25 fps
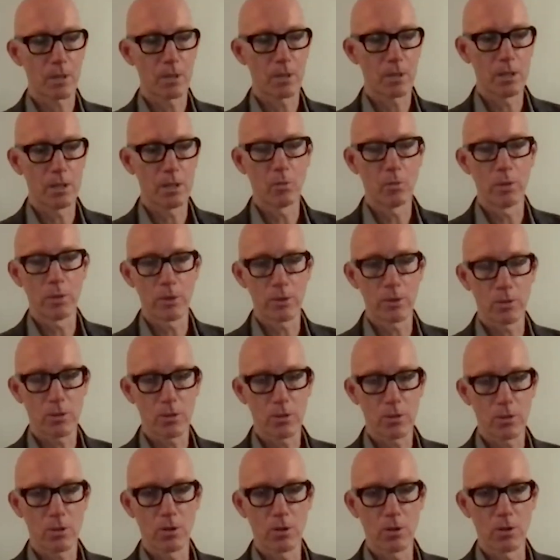deal with
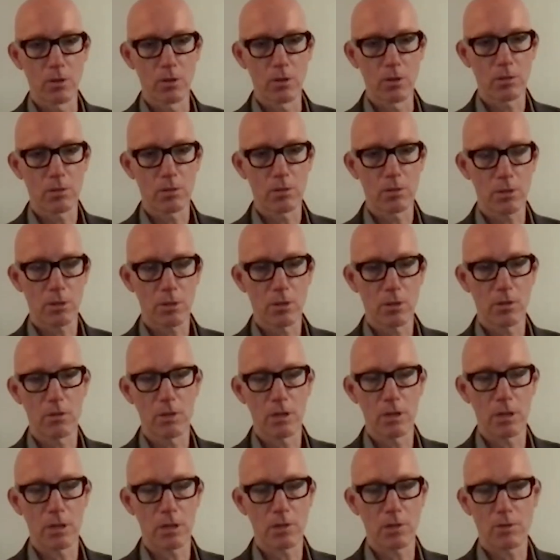internal
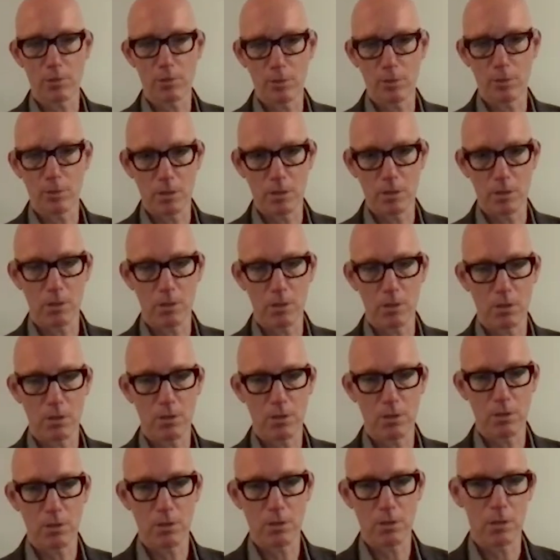security issues and
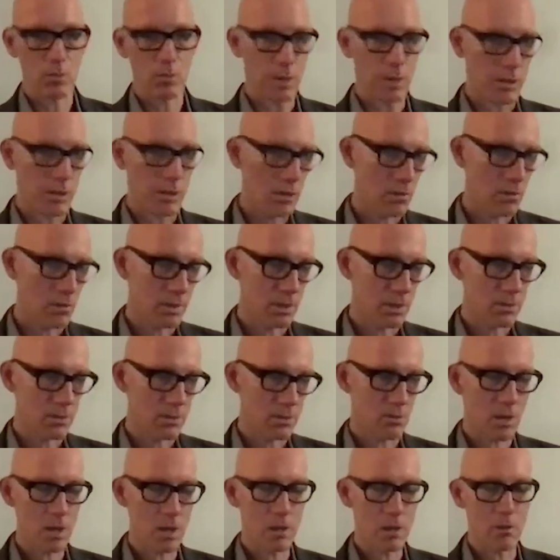insurgencies, whether
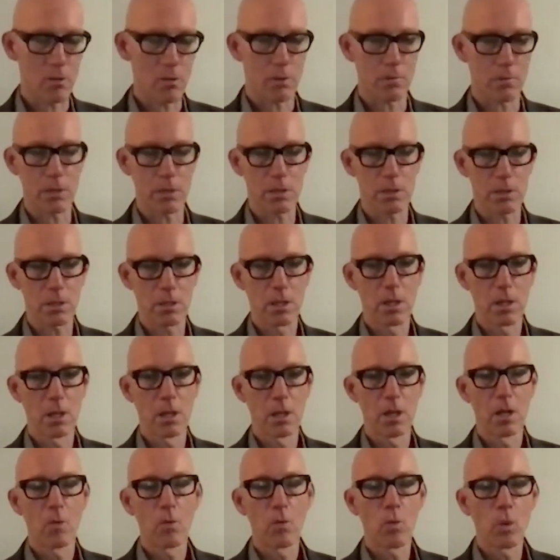communist or any communist,
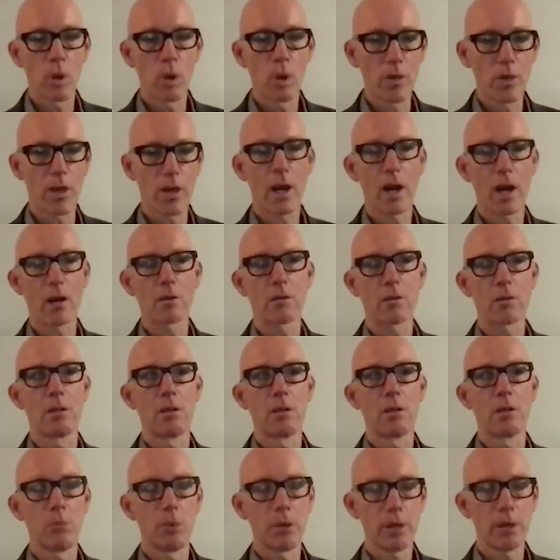
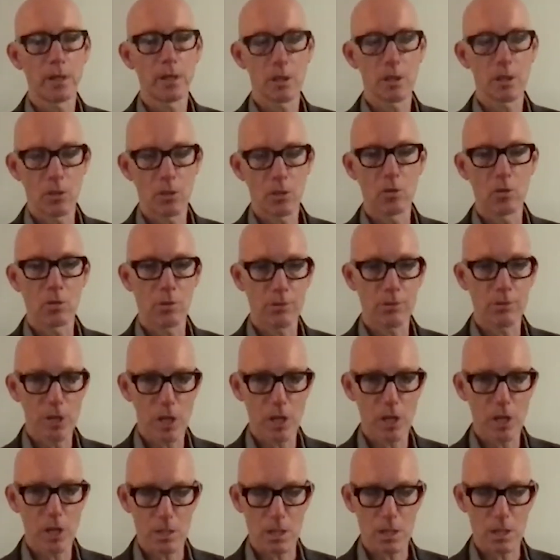without being accused of
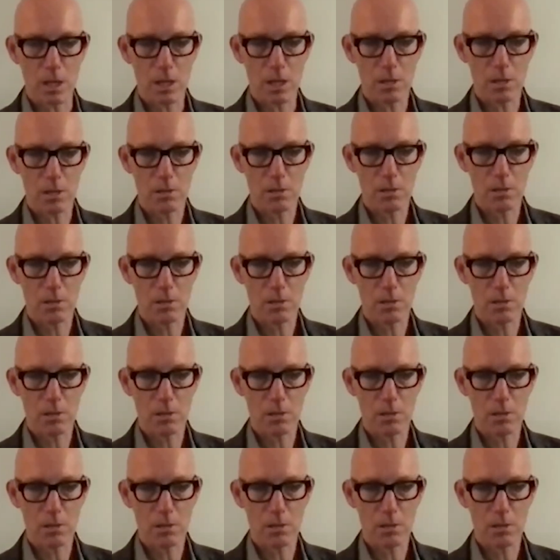genocide.